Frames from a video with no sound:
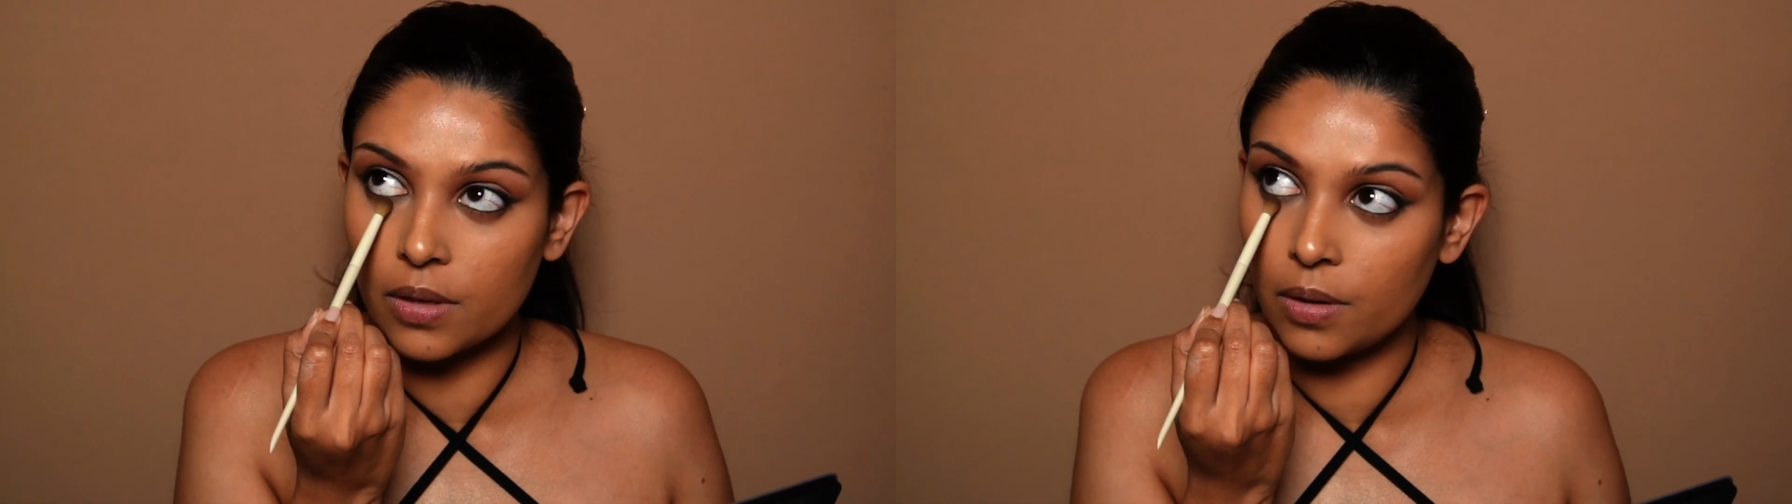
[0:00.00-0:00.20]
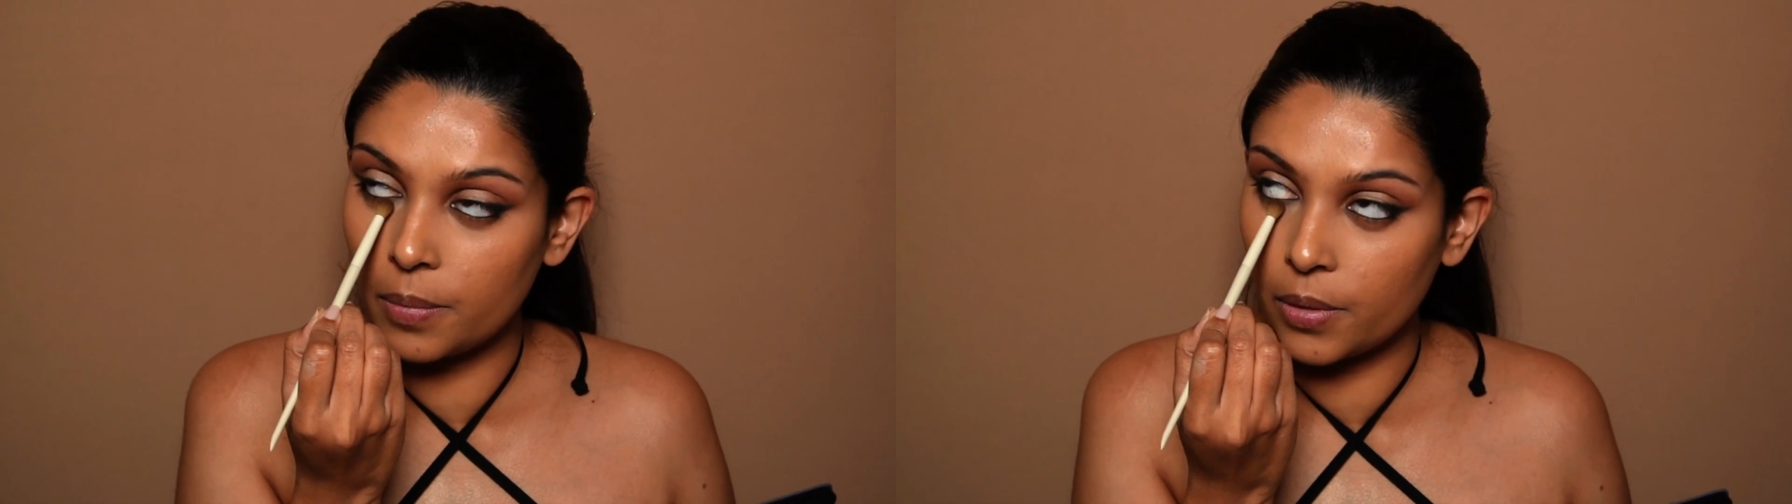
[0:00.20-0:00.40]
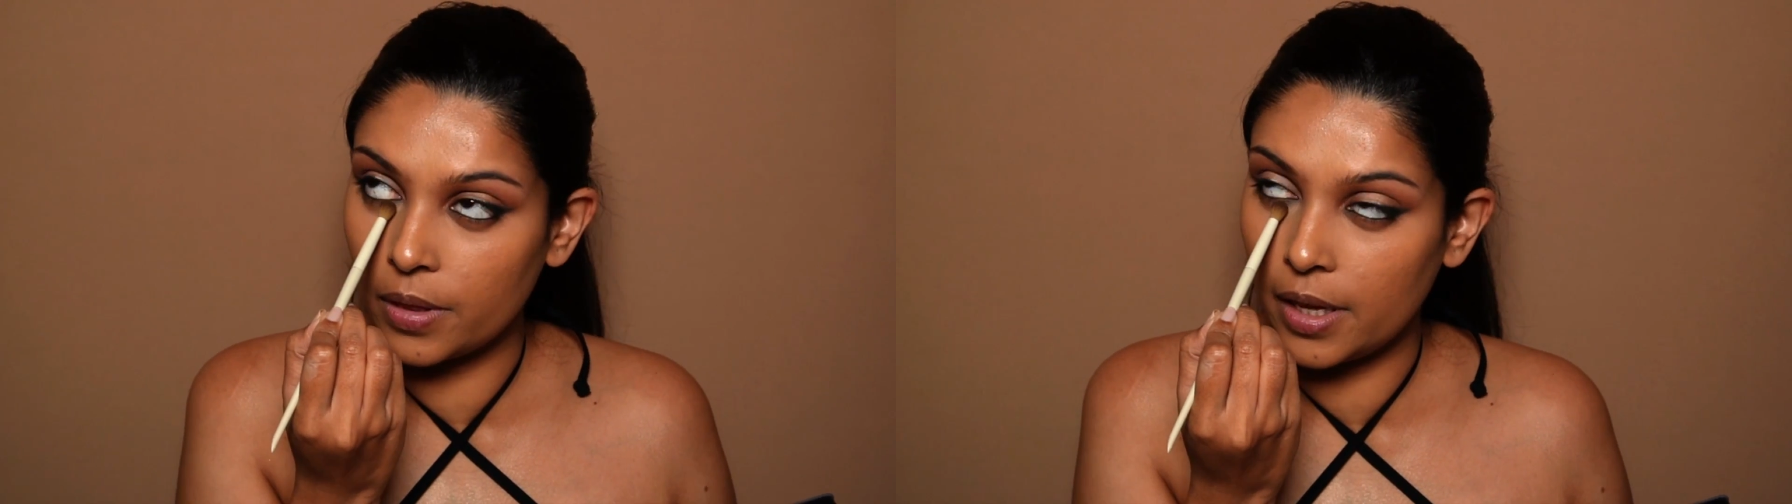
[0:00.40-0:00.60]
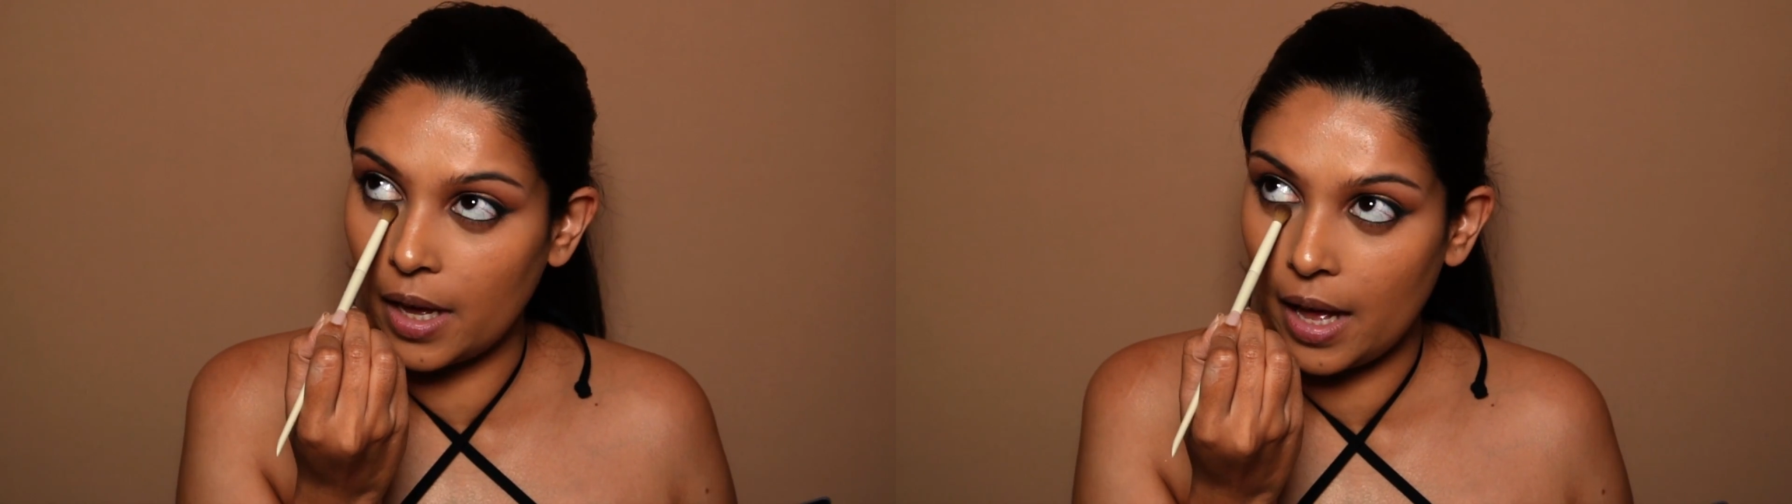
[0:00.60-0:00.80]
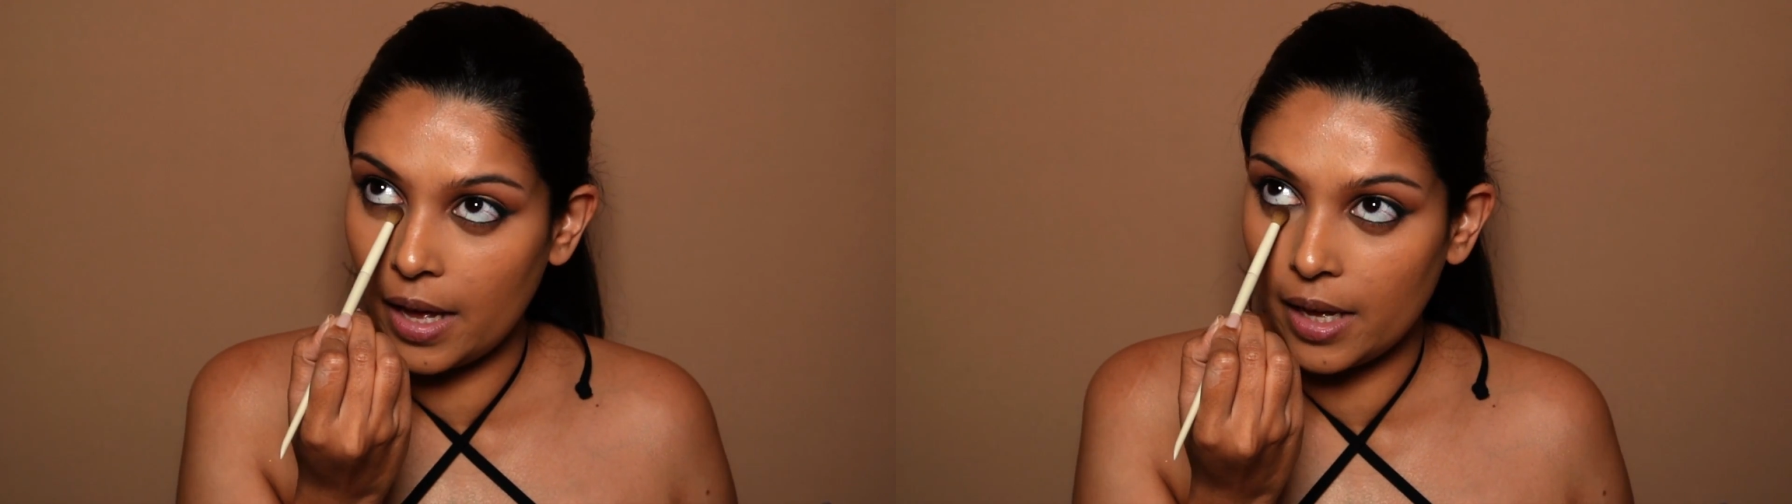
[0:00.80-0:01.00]
on both the
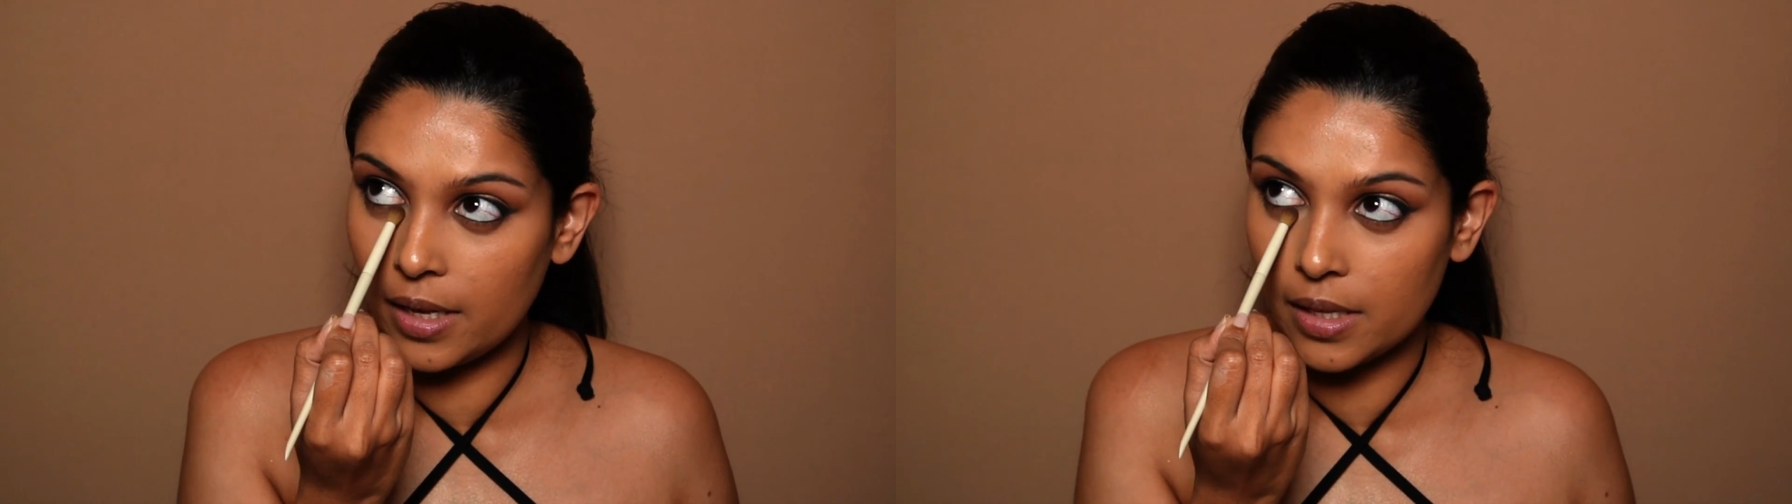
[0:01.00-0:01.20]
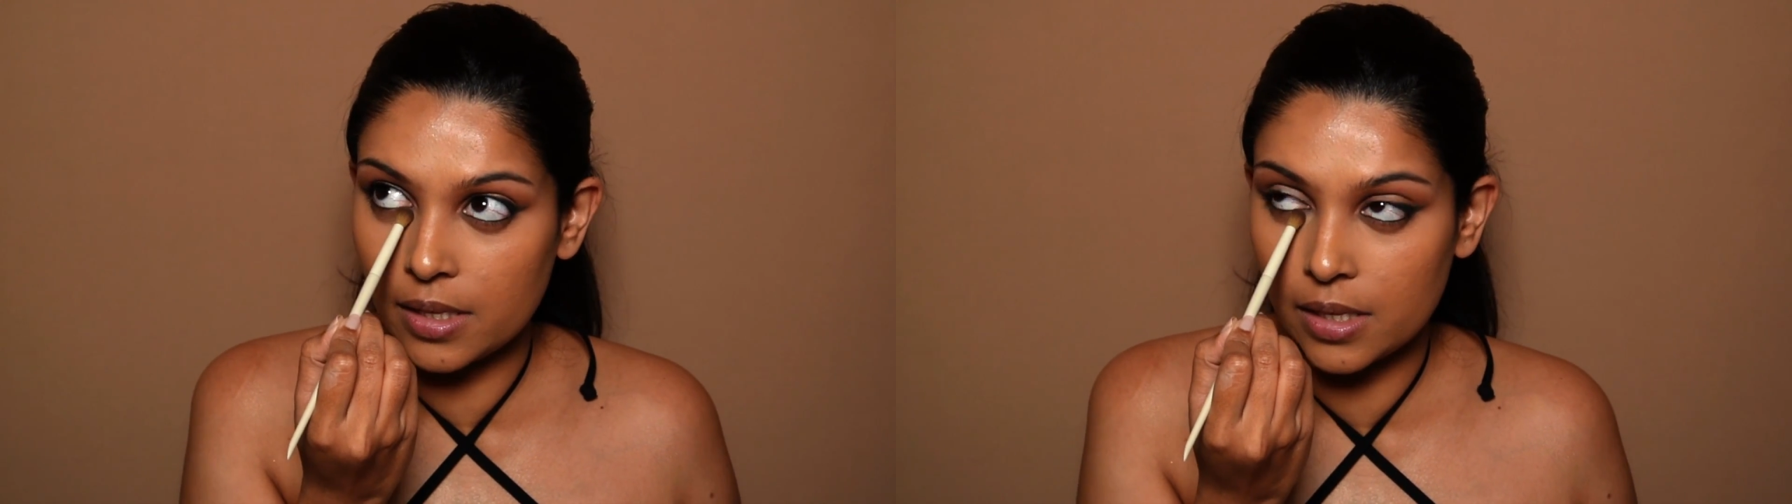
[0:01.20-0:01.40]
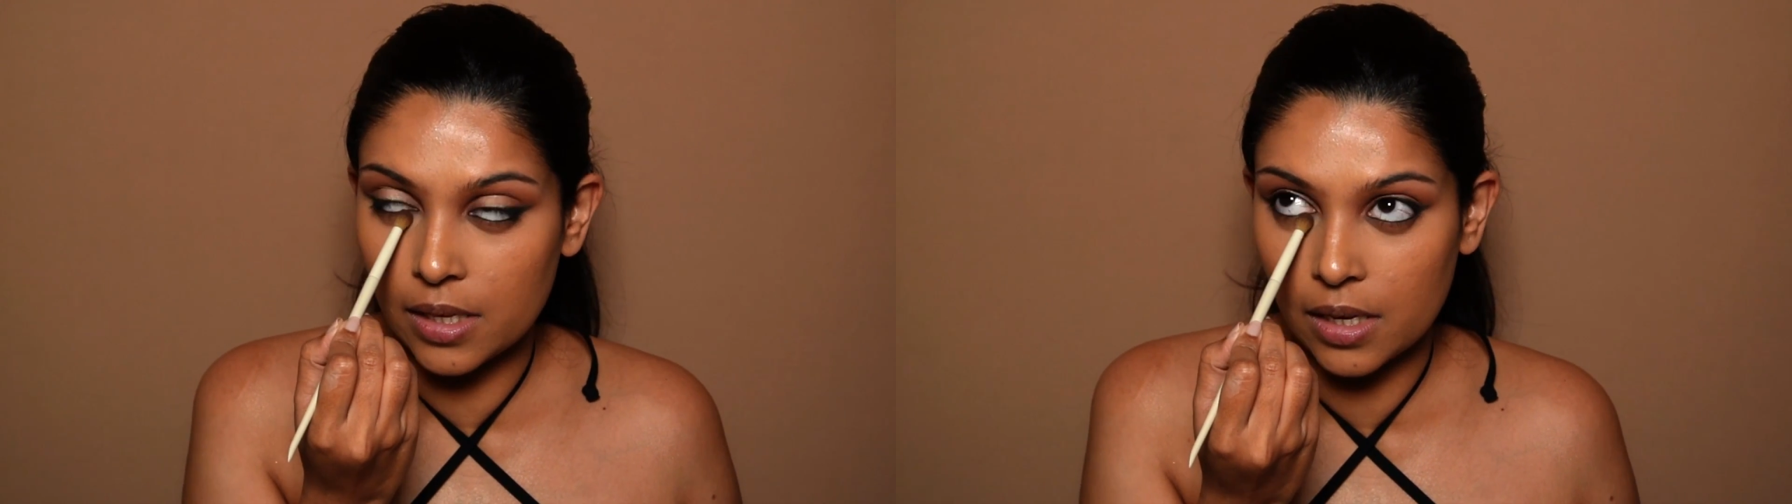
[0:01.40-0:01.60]
eyes.